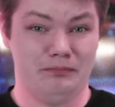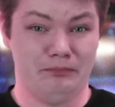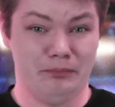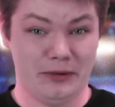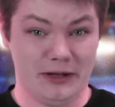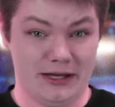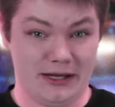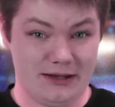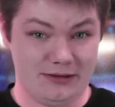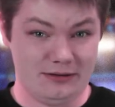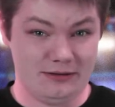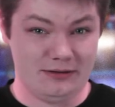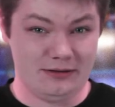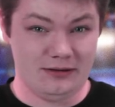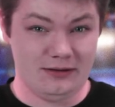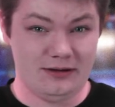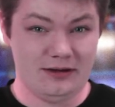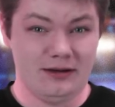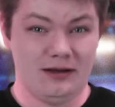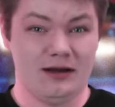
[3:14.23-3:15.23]
But
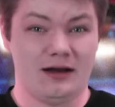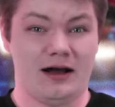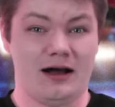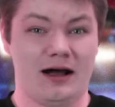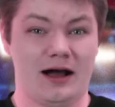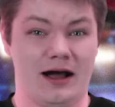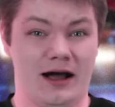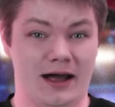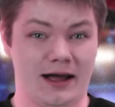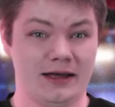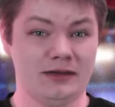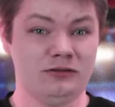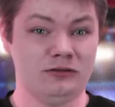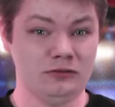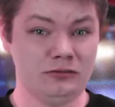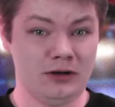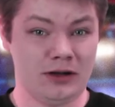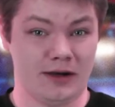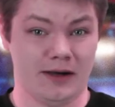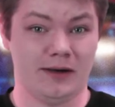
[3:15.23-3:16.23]
I
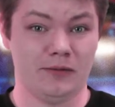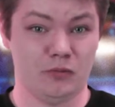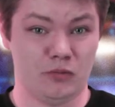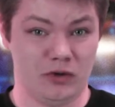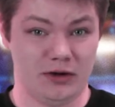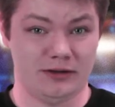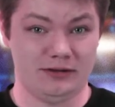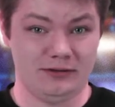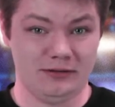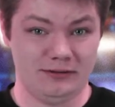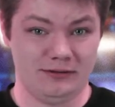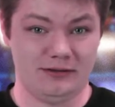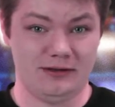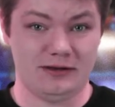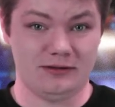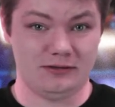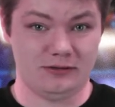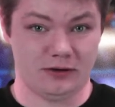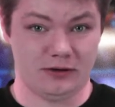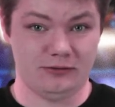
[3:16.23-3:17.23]
do not want to see
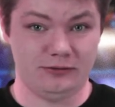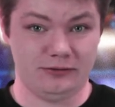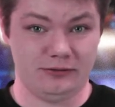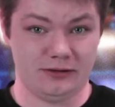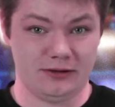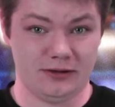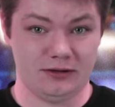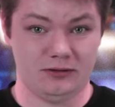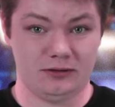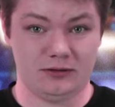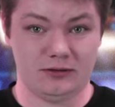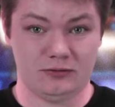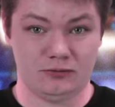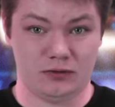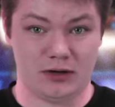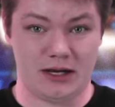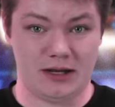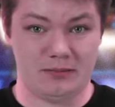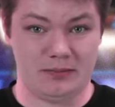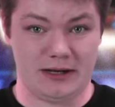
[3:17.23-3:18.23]
a Dolph Ziggler and
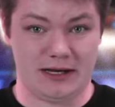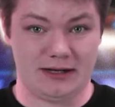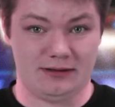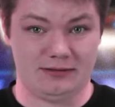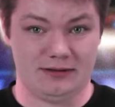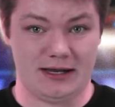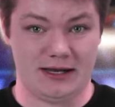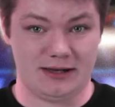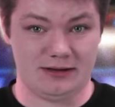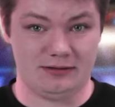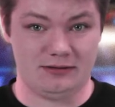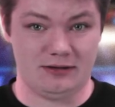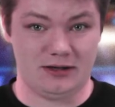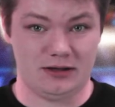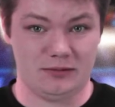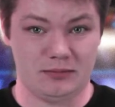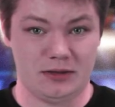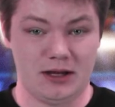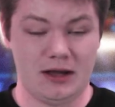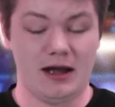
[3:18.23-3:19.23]
Ryback tag
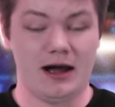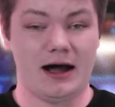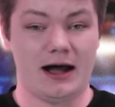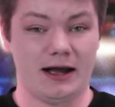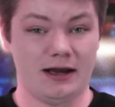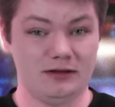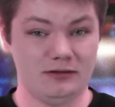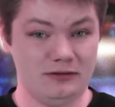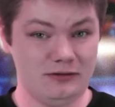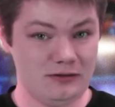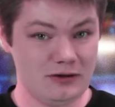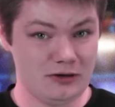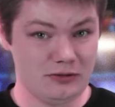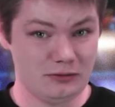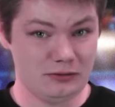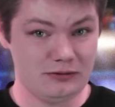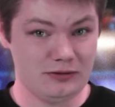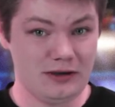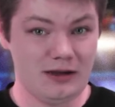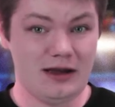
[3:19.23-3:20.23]
team. I
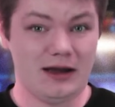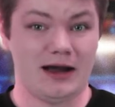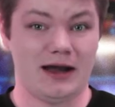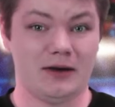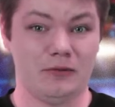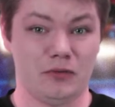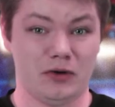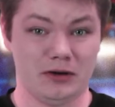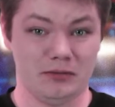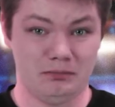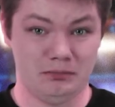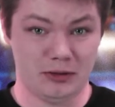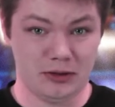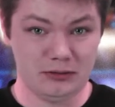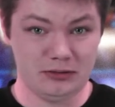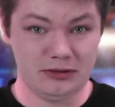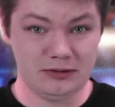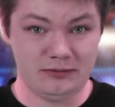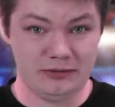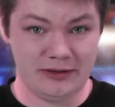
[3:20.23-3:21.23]
don't. I want
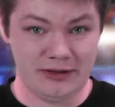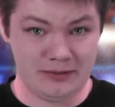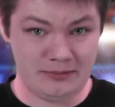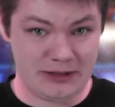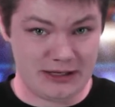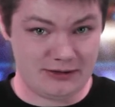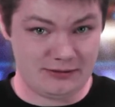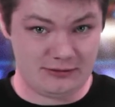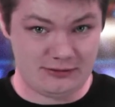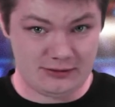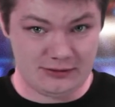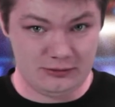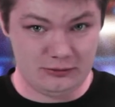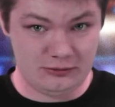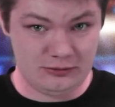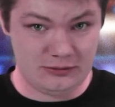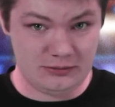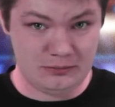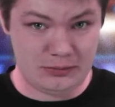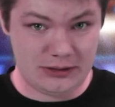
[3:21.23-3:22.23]
both of them as
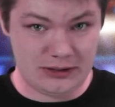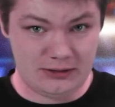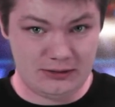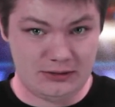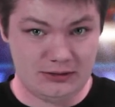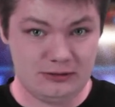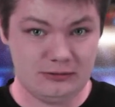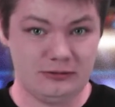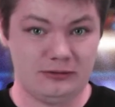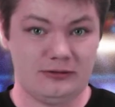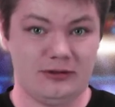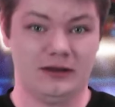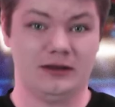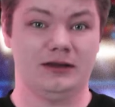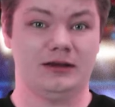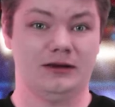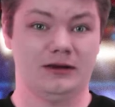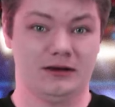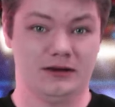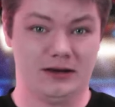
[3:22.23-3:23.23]
singles competitors
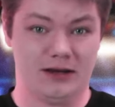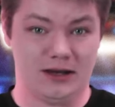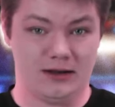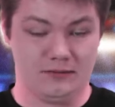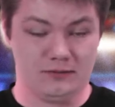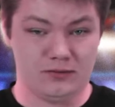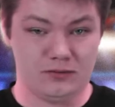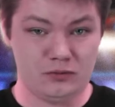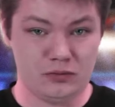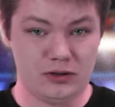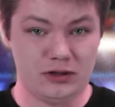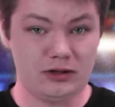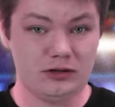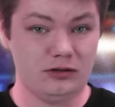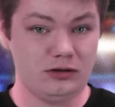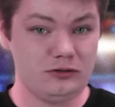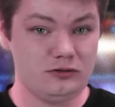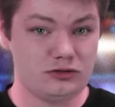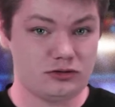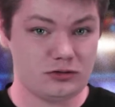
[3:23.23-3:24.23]
taking on everyone and
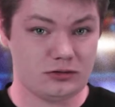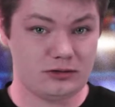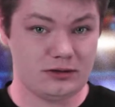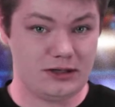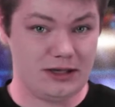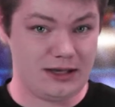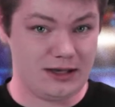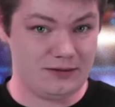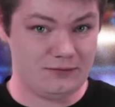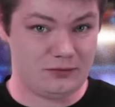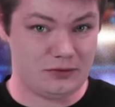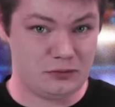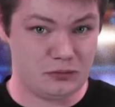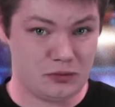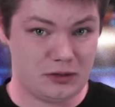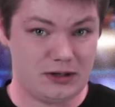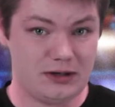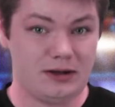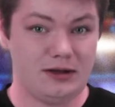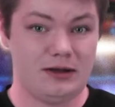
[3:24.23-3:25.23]
destroying
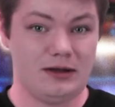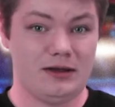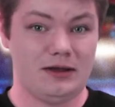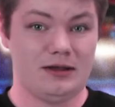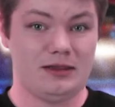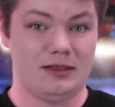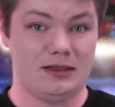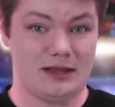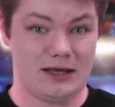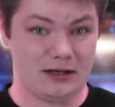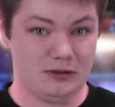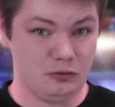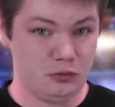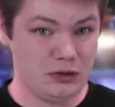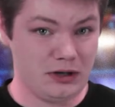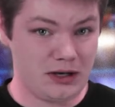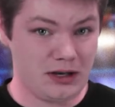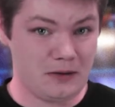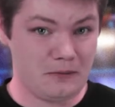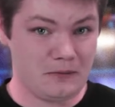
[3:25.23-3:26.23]
everyone. That's
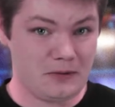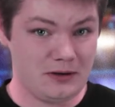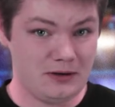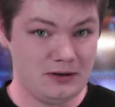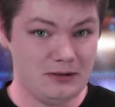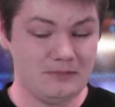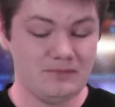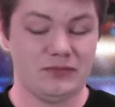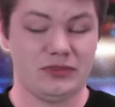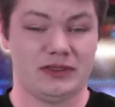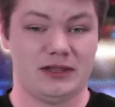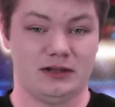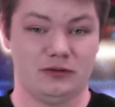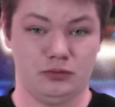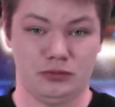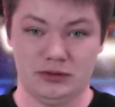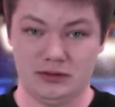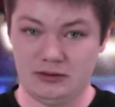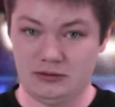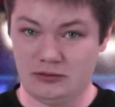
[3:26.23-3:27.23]
what I want. That's
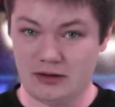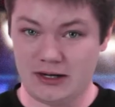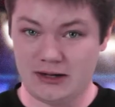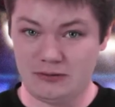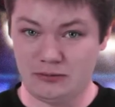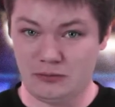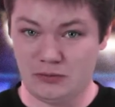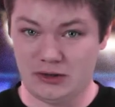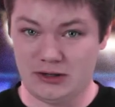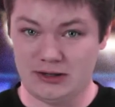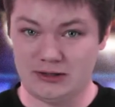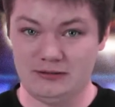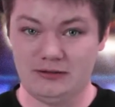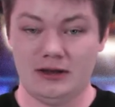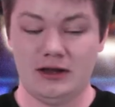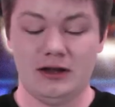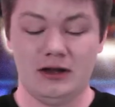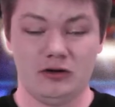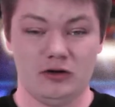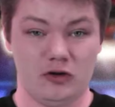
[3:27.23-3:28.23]
what the crowd wants.
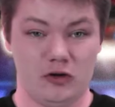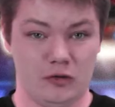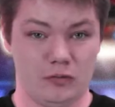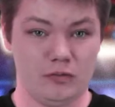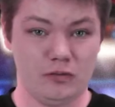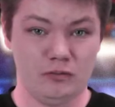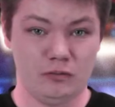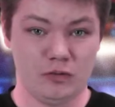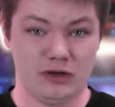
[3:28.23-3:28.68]
No one